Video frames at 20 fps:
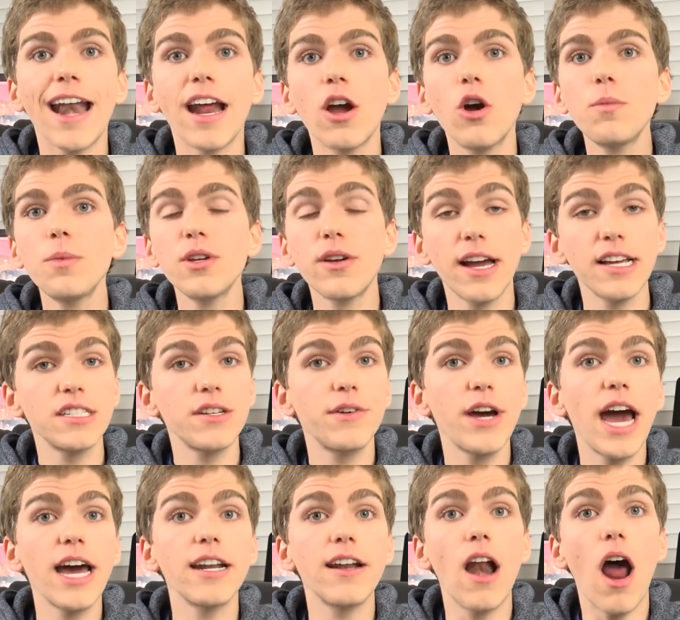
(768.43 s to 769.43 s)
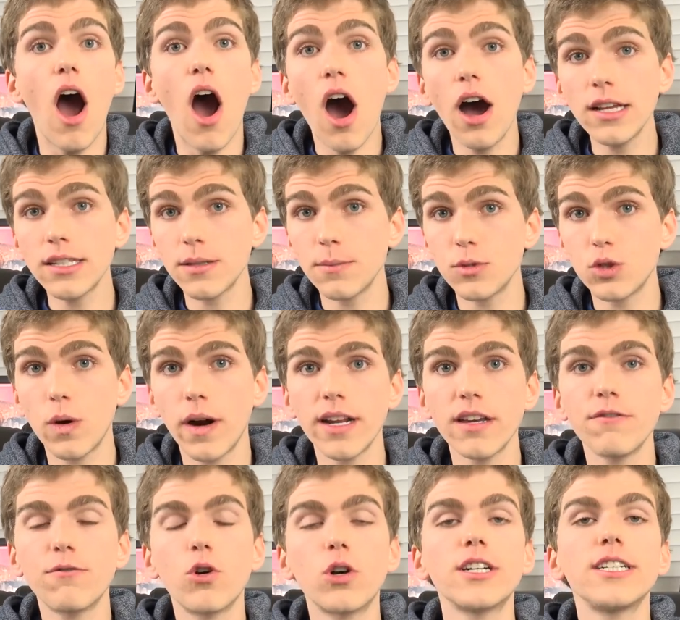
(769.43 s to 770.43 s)
And I hope you guys have had an awesome
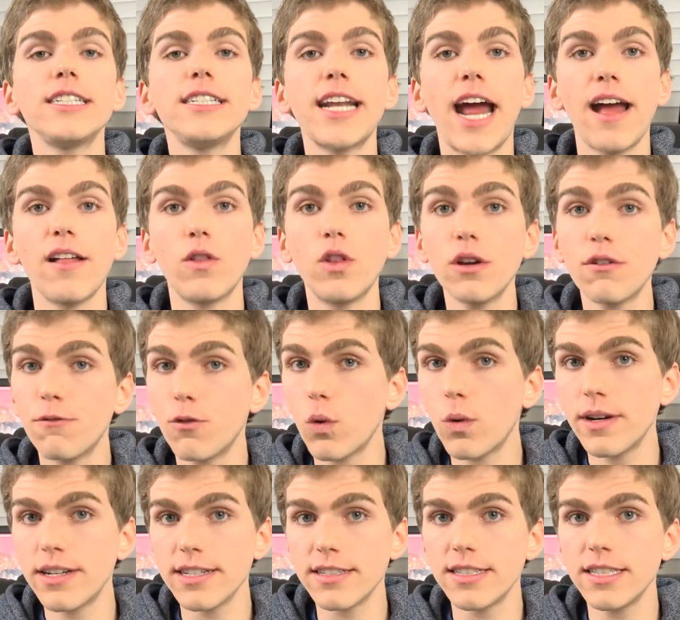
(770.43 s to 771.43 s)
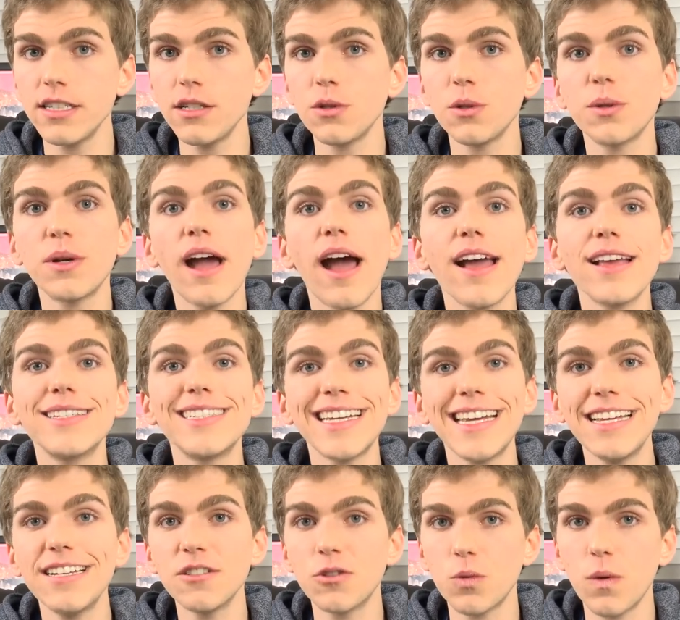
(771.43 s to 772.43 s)
2014. I look forward to seeing you guys
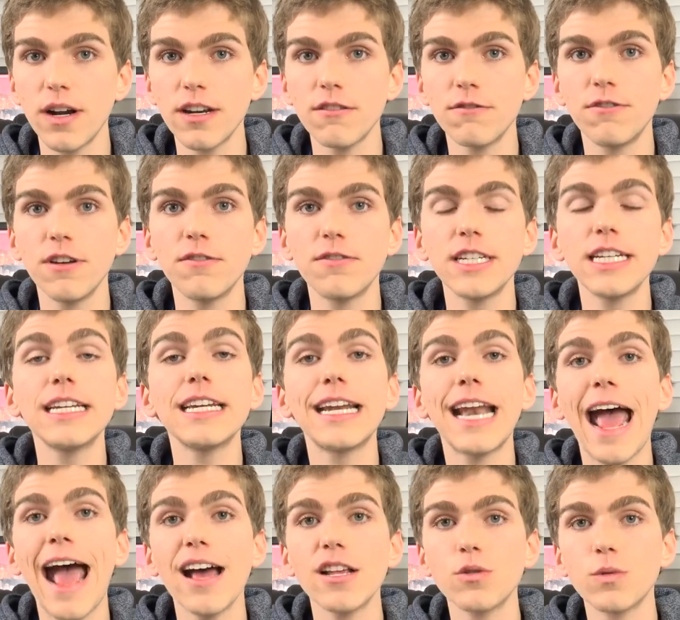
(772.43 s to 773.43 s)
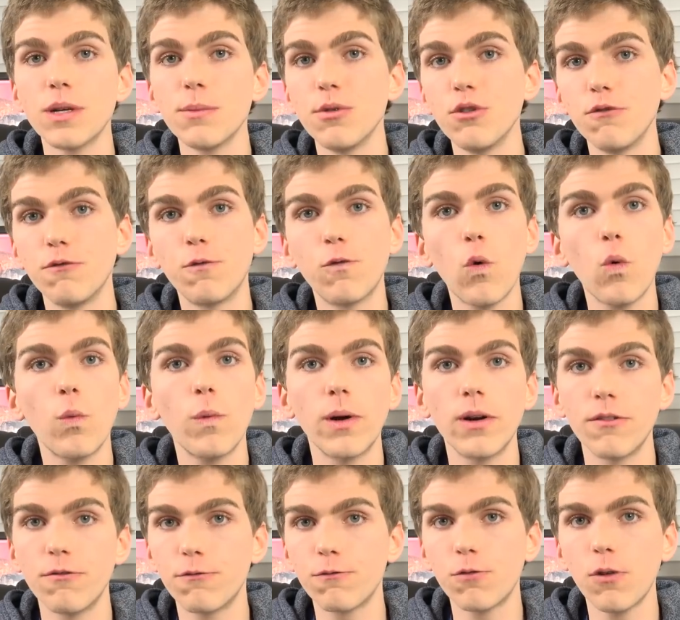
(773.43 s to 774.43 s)
in 2015. And as we move
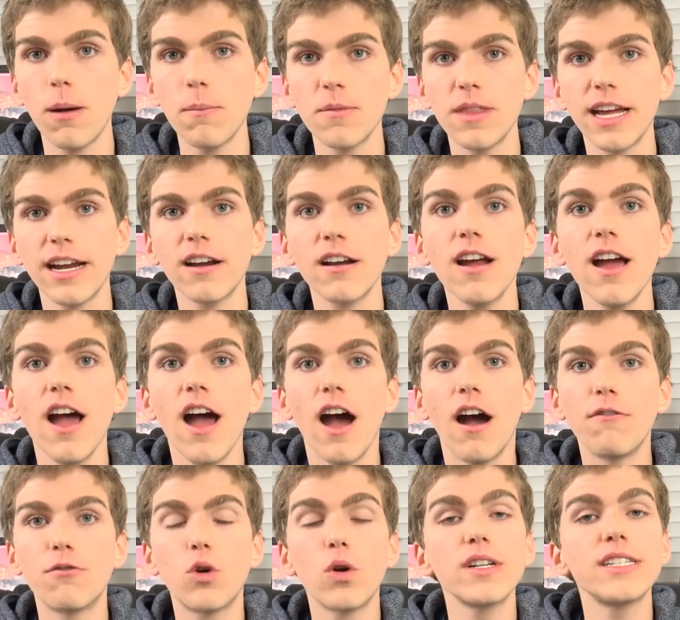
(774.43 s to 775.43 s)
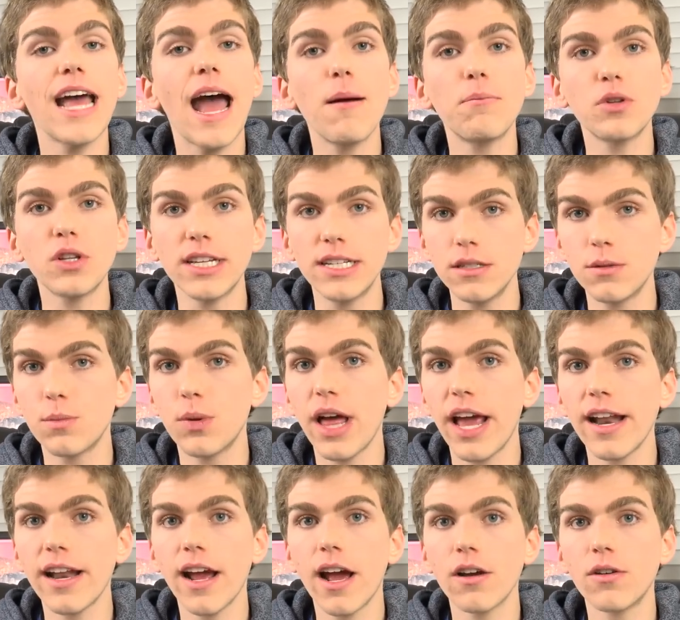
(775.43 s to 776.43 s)
forward from there, of course, Apple is
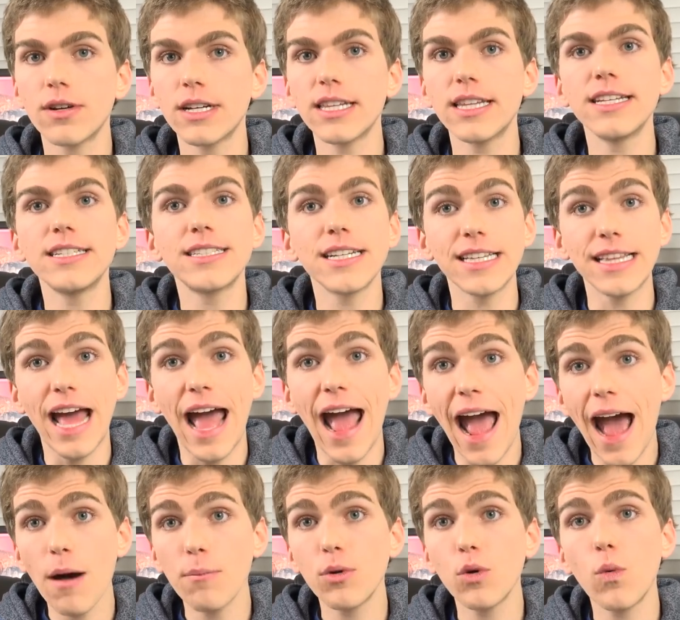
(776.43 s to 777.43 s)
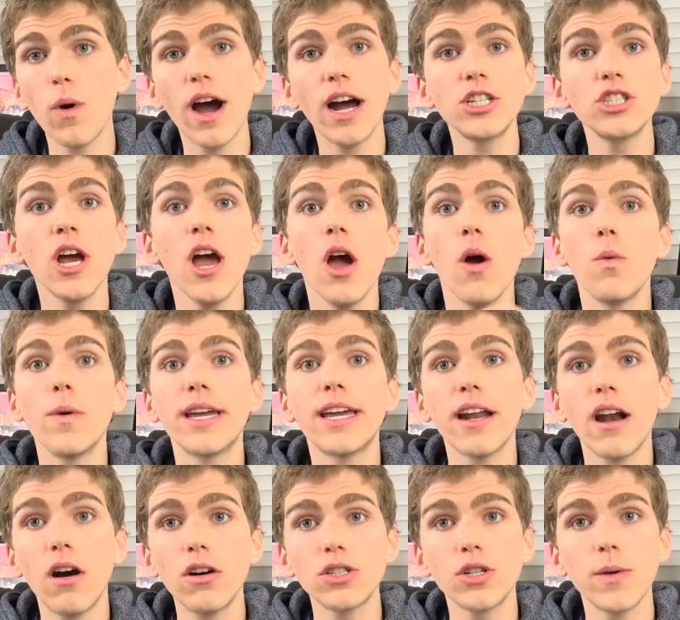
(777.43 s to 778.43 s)
planning on releasing the Apple Watch. We
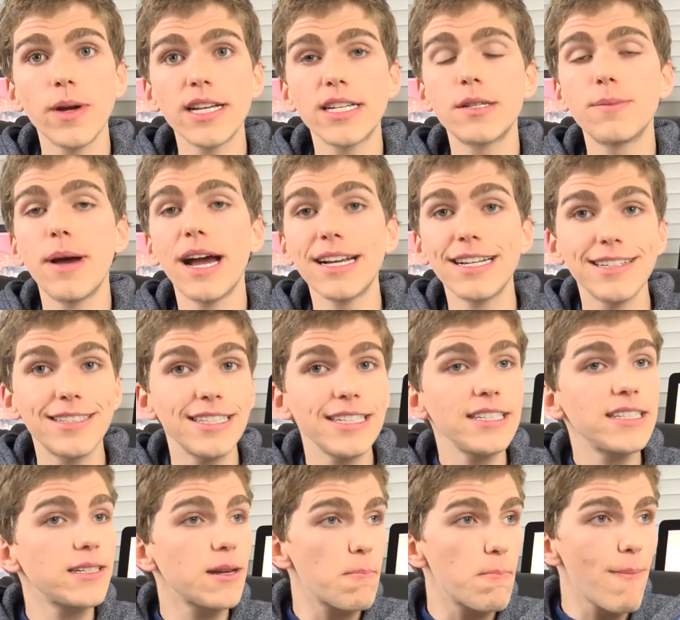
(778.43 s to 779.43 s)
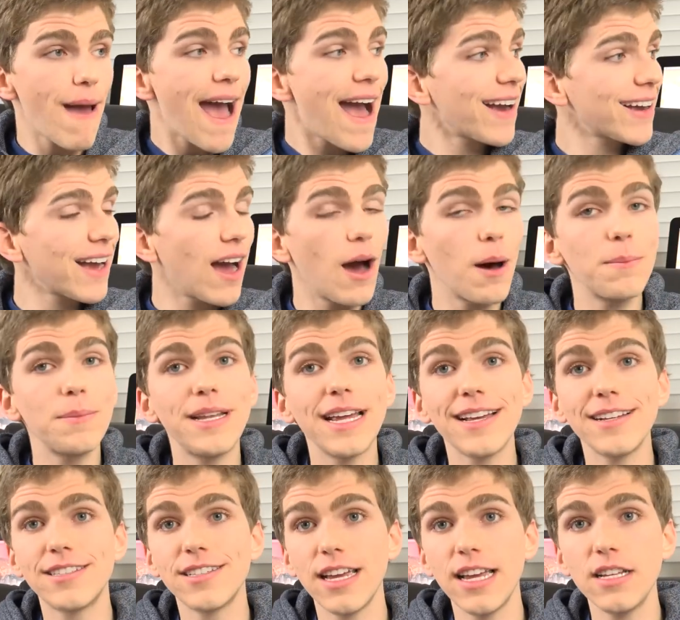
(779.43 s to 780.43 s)
can also expect to see some Mac
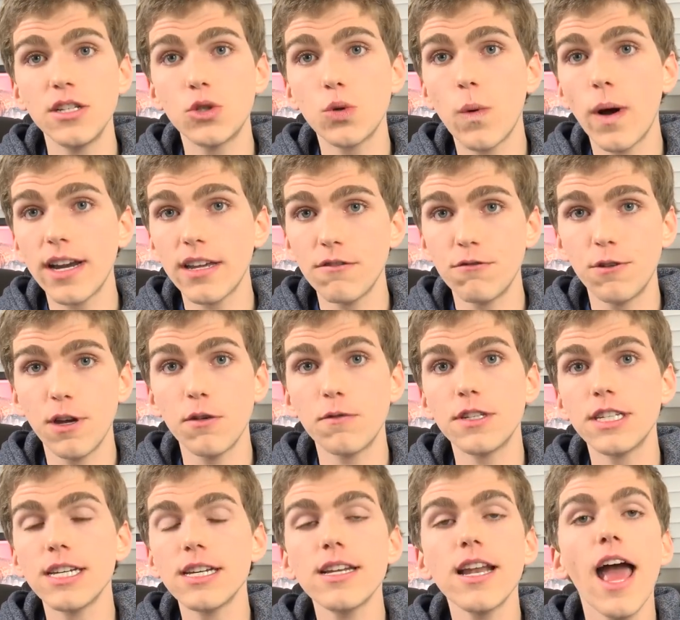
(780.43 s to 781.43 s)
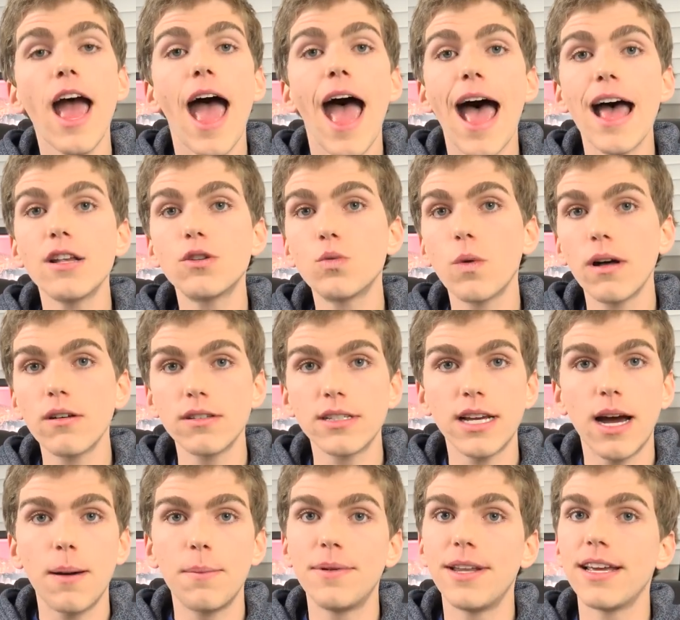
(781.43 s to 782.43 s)
updates in 2015, as well as
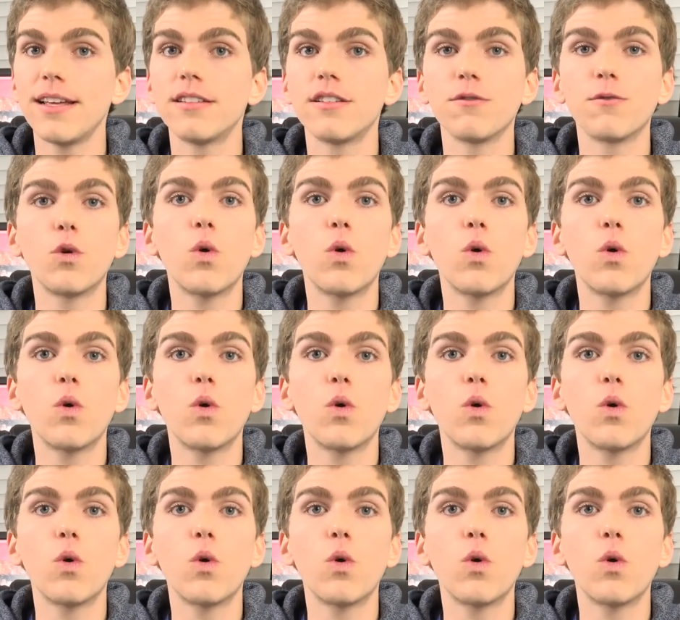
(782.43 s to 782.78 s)
updates,